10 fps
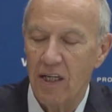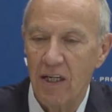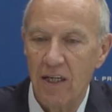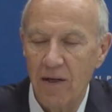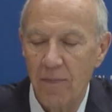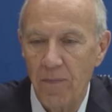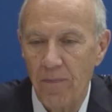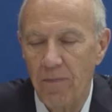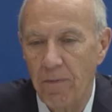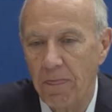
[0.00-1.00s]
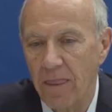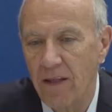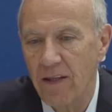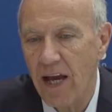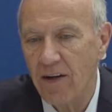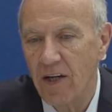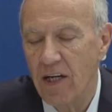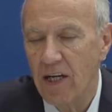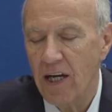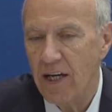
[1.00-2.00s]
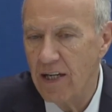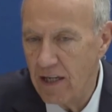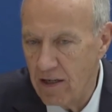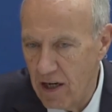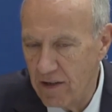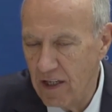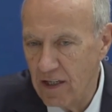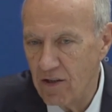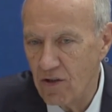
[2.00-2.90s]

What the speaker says: And then I think